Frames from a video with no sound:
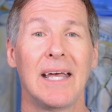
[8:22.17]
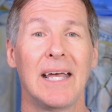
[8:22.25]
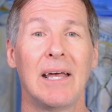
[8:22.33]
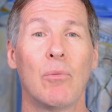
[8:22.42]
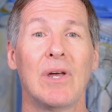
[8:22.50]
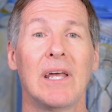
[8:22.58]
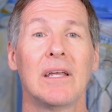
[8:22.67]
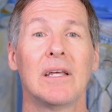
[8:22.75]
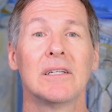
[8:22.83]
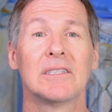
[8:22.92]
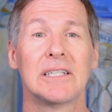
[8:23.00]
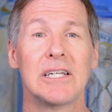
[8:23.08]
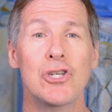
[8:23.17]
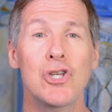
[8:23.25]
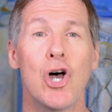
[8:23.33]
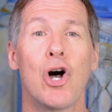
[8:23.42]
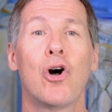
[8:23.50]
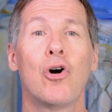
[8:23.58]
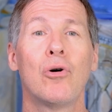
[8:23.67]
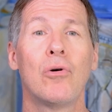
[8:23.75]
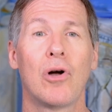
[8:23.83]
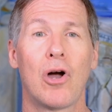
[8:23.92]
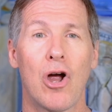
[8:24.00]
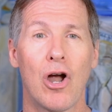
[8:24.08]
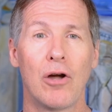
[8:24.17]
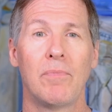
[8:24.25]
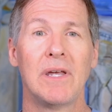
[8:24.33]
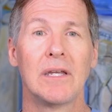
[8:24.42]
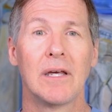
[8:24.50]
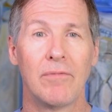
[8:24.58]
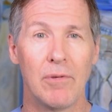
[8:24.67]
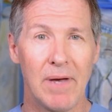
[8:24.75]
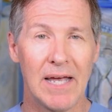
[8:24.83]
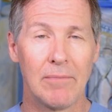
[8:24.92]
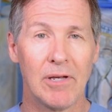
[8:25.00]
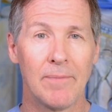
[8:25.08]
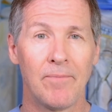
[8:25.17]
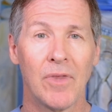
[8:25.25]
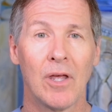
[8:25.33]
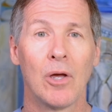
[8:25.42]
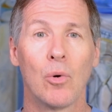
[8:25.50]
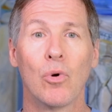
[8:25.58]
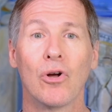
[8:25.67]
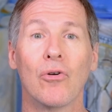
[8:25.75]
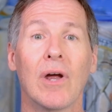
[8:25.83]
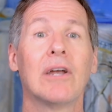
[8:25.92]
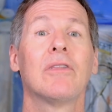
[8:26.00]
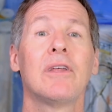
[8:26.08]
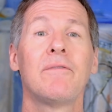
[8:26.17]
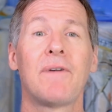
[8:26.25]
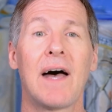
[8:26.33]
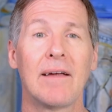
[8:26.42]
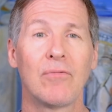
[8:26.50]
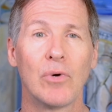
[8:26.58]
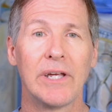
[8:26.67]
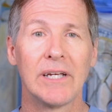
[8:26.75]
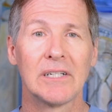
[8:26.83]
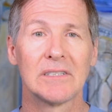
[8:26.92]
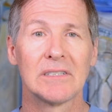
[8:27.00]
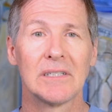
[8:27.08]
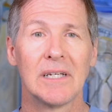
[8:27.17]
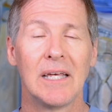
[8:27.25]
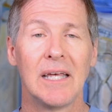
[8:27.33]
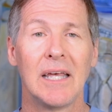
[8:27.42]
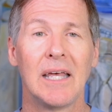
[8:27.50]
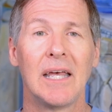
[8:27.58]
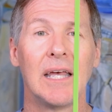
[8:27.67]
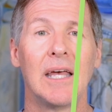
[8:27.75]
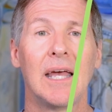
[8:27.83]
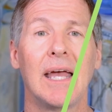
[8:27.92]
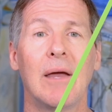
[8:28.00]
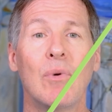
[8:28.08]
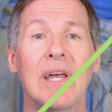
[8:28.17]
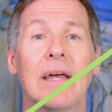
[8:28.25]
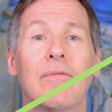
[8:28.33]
and we see no heartbeat of the baby. We're greater than 5 weeks, and we give